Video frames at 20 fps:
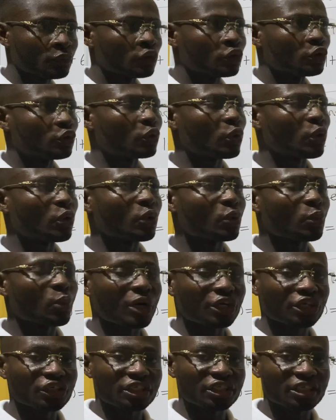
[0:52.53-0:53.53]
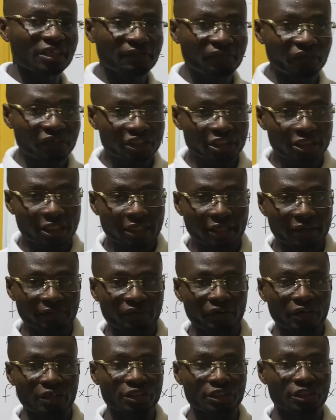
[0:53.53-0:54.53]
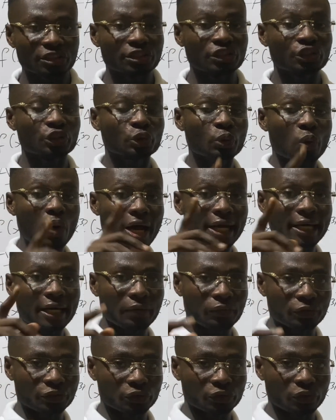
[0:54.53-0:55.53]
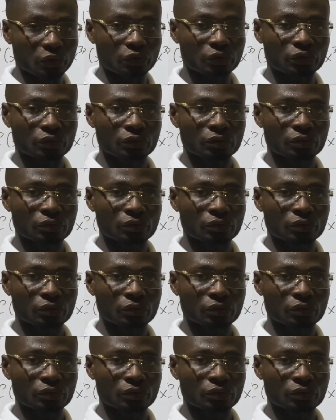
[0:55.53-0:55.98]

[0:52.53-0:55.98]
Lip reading: So when you differentiate the function, square the result,